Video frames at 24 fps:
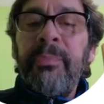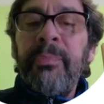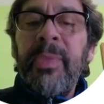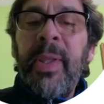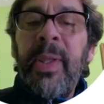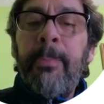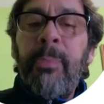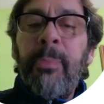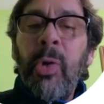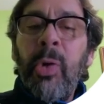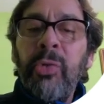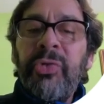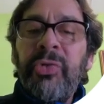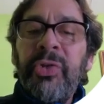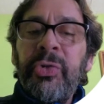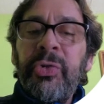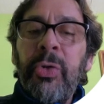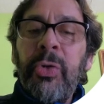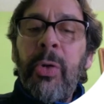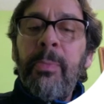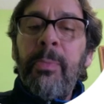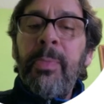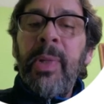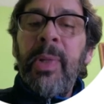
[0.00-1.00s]
The
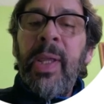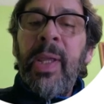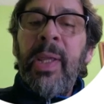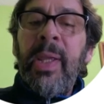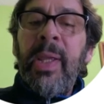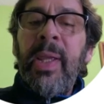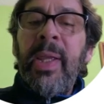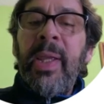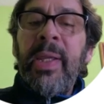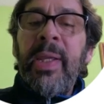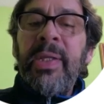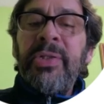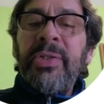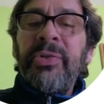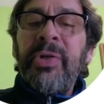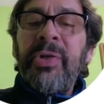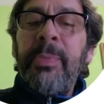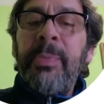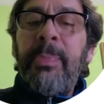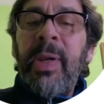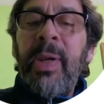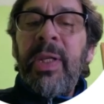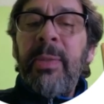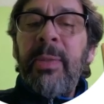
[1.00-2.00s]
positron is
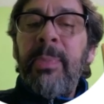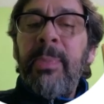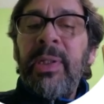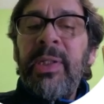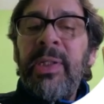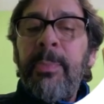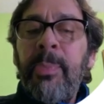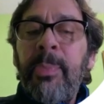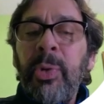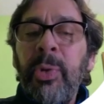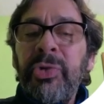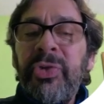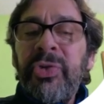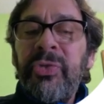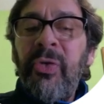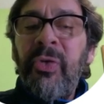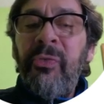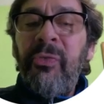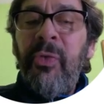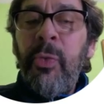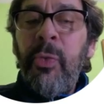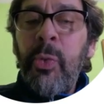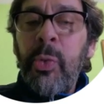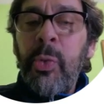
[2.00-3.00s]
repelled by a
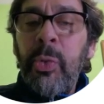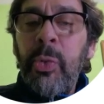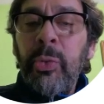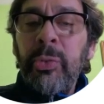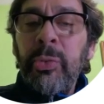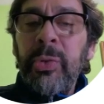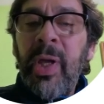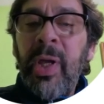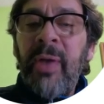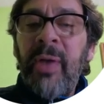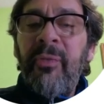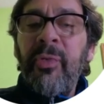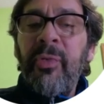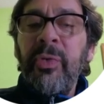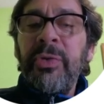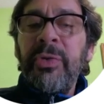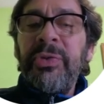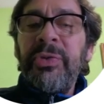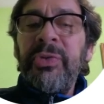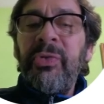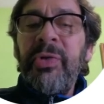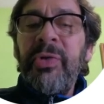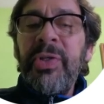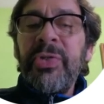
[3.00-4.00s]
positive nucleus, and for
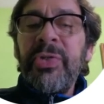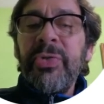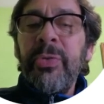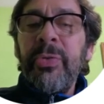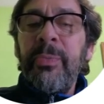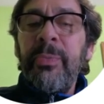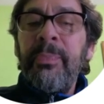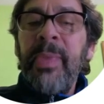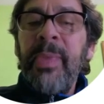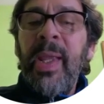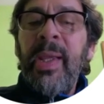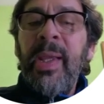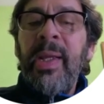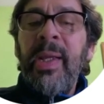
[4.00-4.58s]
this reason,